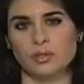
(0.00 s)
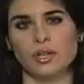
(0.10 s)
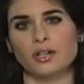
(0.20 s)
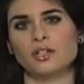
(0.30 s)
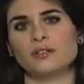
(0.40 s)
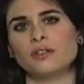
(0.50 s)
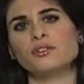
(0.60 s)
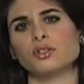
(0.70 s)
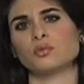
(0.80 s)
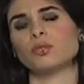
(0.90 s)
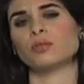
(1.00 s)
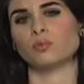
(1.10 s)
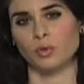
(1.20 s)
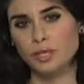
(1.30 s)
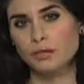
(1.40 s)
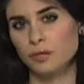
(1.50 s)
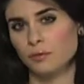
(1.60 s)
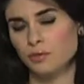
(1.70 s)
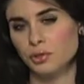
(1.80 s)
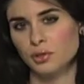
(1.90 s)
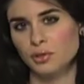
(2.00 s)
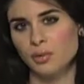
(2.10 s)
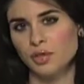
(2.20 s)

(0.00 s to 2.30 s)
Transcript: Don, do you think there's a real risk of certain